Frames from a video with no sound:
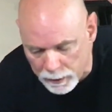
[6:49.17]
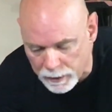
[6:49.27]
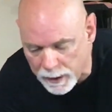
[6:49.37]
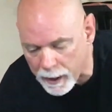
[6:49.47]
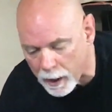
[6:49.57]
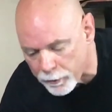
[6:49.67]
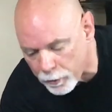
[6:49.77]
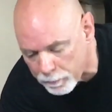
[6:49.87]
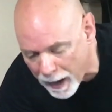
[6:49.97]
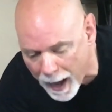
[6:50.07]
Stay on
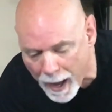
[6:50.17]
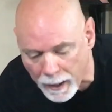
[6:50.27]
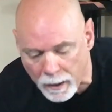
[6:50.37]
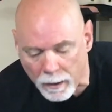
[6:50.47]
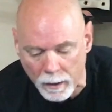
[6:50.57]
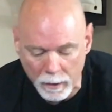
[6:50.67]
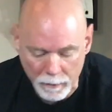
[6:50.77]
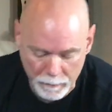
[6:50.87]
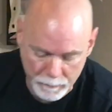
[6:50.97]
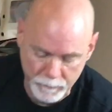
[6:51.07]
your back
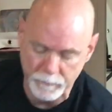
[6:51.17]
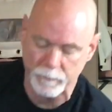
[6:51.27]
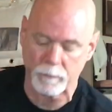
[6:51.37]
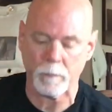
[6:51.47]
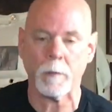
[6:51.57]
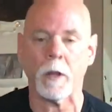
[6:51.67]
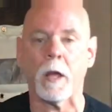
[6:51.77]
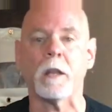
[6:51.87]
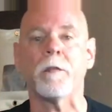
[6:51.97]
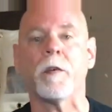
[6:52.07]

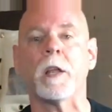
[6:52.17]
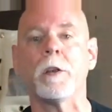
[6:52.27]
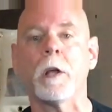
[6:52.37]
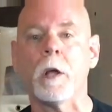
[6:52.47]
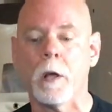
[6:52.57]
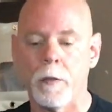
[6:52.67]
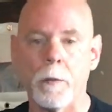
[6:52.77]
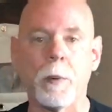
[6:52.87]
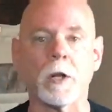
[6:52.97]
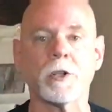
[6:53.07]
and defend
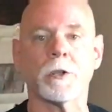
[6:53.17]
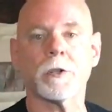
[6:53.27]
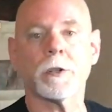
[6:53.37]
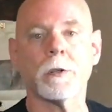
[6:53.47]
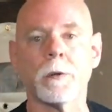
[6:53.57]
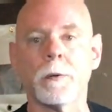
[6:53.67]
the punches.